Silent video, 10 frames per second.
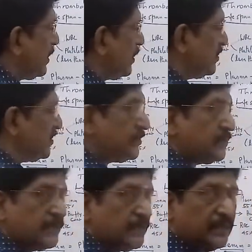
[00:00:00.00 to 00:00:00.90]

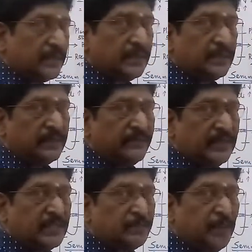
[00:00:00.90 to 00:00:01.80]
occurs,
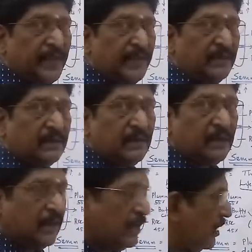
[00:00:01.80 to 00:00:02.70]
when the
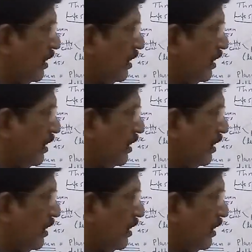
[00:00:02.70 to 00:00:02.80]
spleen